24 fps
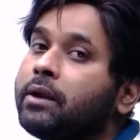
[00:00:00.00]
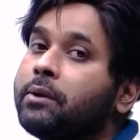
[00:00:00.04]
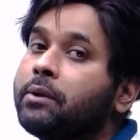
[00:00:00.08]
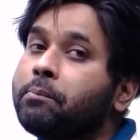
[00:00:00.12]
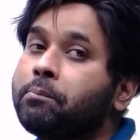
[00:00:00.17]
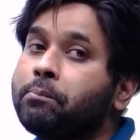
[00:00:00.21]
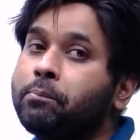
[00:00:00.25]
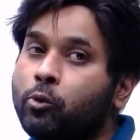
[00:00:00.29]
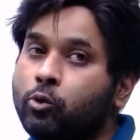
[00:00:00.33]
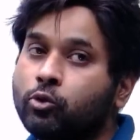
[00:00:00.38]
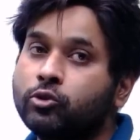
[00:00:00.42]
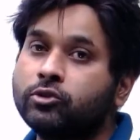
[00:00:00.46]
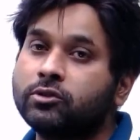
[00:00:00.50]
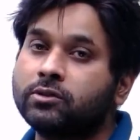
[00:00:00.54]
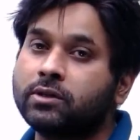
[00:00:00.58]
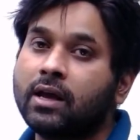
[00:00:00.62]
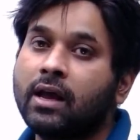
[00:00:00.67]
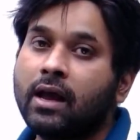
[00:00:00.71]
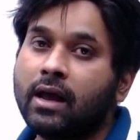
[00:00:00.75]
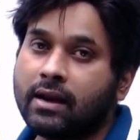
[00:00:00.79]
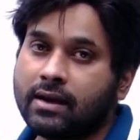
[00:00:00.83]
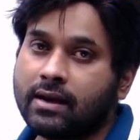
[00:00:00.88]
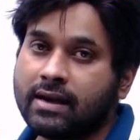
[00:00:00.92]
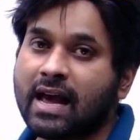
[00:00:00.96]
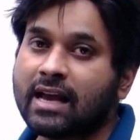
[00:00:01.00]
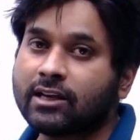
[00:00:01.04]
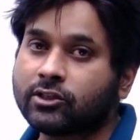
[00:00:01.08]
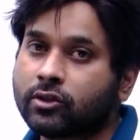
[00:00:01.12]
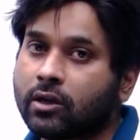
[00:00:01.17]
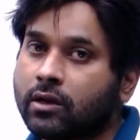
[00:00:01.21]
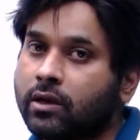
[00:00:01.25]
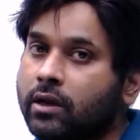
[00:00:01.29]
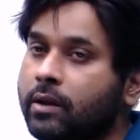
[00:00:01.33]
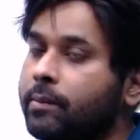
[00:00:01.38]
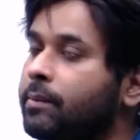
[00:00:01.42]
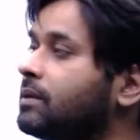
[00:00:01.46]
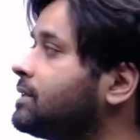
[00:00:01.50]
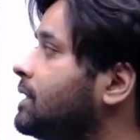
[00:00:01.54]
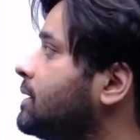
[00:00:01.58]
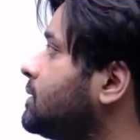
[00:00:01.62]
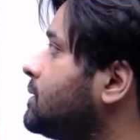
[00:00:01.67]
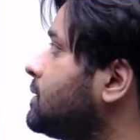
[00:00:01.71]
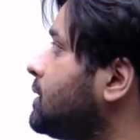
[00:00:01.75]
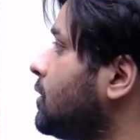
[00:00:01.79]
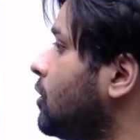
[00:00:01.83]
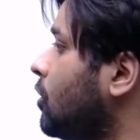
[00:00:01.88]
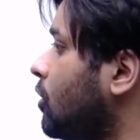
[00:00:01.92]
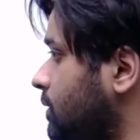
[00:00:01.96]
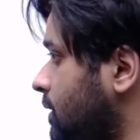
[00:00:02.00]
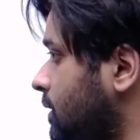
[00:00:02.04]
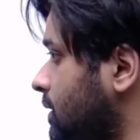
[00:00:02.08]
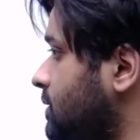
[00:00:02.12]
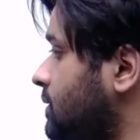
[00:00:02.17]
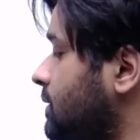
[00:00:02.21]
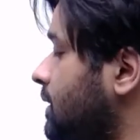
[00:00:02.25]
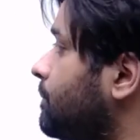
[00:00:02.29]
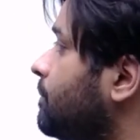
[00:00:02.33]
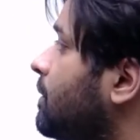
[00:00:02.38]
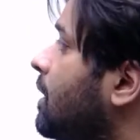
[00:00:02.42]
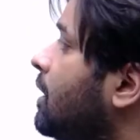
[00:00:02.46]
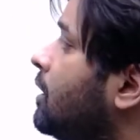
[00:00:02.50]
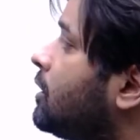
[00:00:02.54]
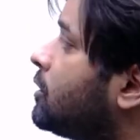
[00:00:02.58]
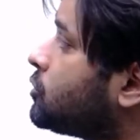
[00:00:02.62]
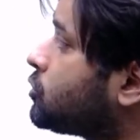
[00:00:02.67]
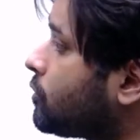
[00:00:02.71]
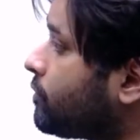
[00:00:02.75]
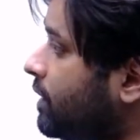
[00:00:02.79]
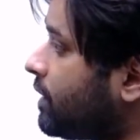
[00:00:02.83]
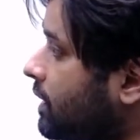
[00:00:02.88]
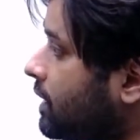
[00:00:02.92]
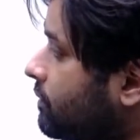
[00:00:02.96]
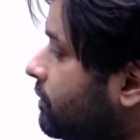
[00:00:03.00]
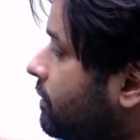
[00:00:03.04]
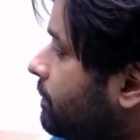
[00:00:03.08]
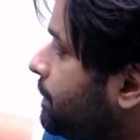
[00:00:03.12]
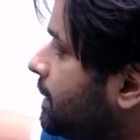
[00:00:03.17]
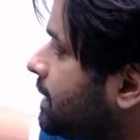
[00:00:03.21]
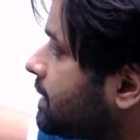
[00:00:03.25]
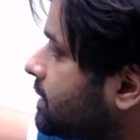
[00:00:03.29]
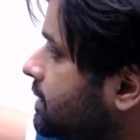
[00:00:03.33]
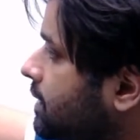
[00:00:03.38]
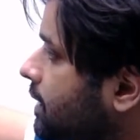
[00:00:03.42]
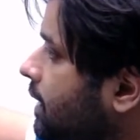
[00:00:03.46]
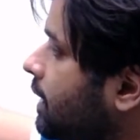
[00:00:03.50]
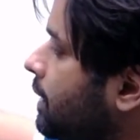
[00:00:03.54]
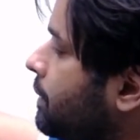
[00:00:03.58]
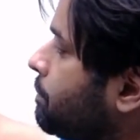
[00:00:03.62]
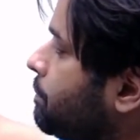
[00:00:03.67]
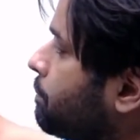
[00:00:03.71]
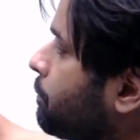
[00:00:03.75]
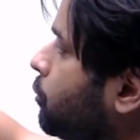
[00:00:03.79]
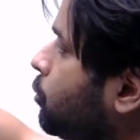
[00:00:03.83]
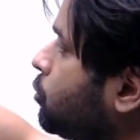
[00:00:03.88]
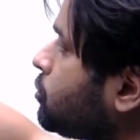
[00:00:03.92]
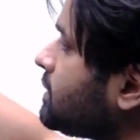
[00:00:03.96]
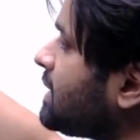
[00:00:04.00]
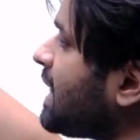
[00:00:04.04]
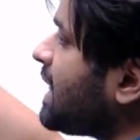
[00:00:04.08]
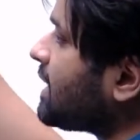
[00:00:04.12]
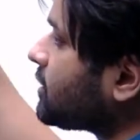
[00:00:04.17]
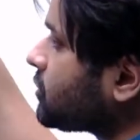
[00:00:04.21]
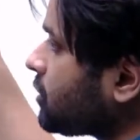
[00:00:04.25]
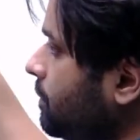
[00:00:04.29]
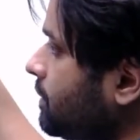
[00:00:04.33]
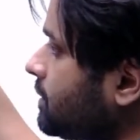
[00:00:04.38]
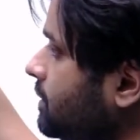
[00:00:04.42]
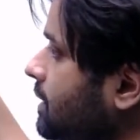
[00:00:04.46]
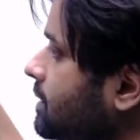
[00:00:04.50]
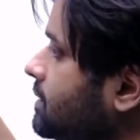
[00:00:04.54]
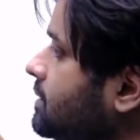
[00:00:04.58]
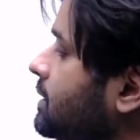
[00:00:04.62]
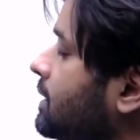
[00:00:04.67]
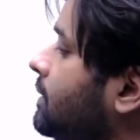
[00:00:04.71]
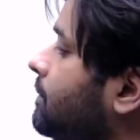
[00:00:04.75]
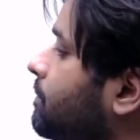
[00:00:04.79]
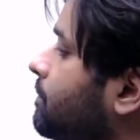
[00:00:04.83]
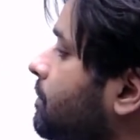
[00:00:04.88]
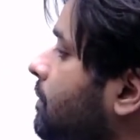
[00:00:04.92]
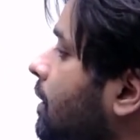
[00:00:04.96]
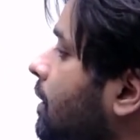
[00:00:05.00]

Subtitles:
imposed national emergency on this day. So whenever President imposed national emergency,